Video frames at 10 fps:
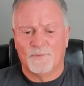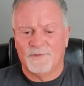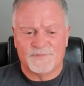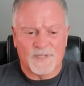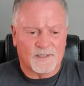
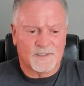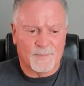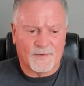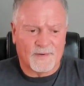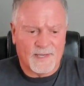we've talked
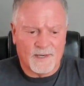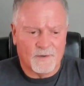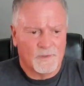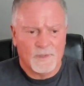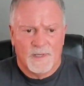about
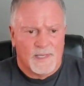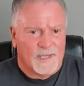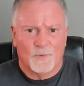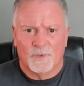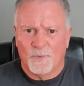how hey,
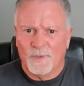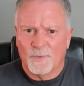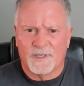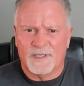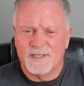when we
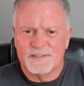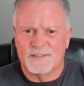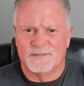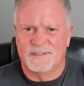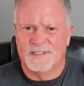were kids, it's